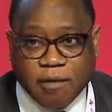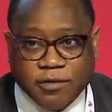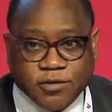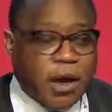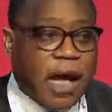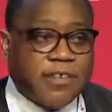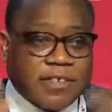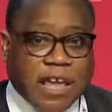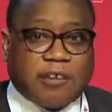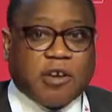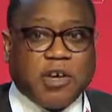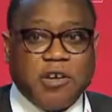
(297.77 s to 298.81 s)
So I say
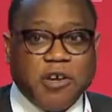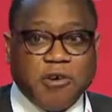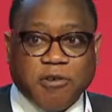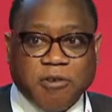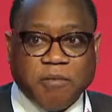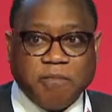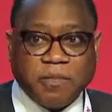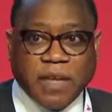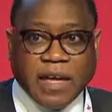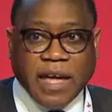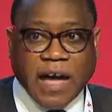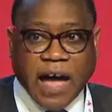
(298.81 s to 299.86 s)
to you,
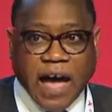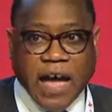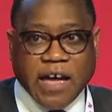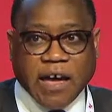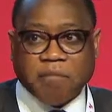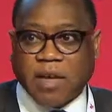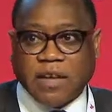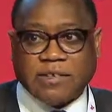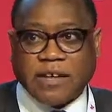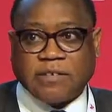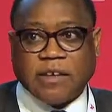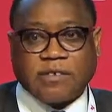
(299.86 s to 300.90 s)

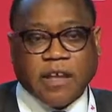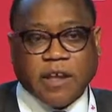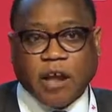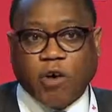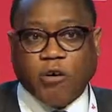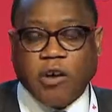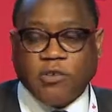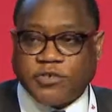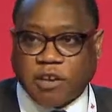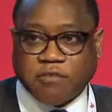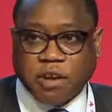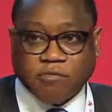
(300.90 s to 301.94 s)
it's an unknown
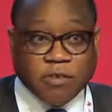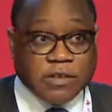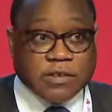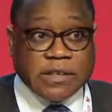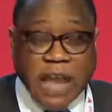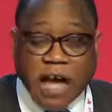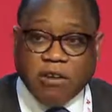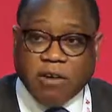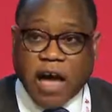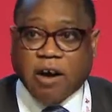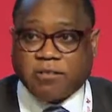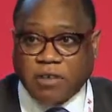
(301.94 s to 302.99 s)
secret which is now
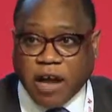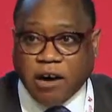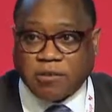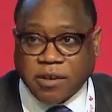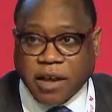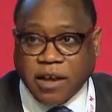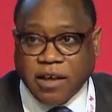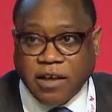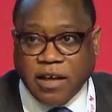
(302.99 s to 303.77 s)
out there.